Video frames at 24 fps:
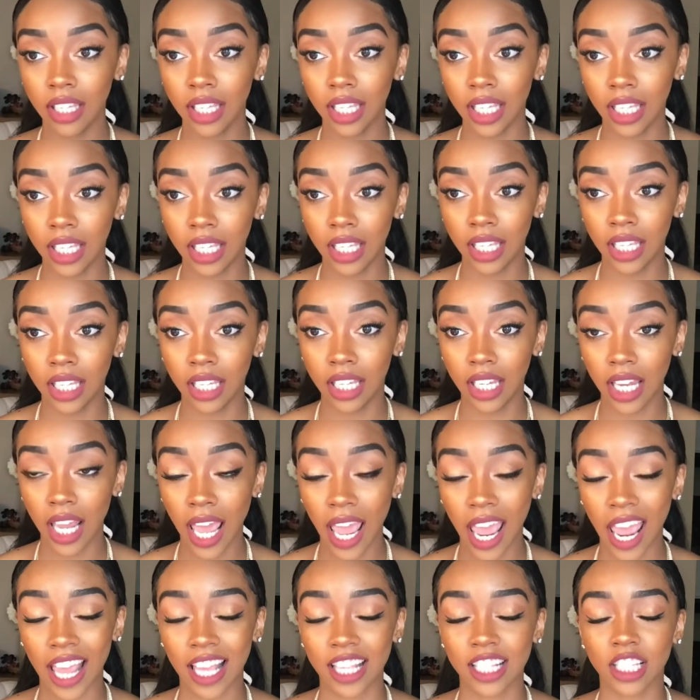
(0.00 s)
in
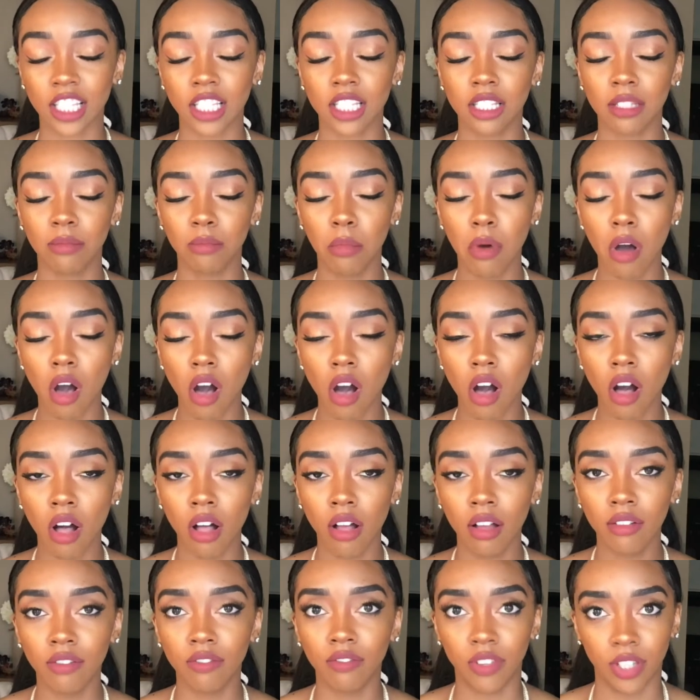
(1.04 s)
a
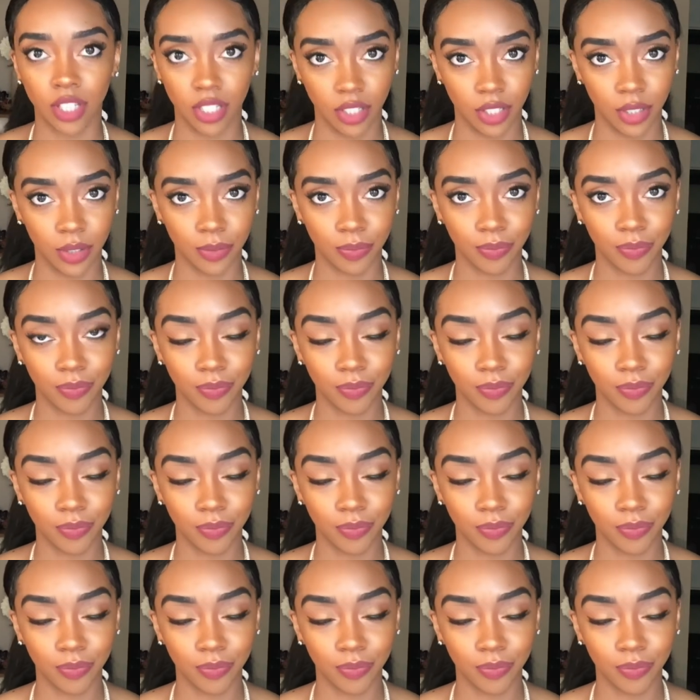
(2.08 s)
small venue.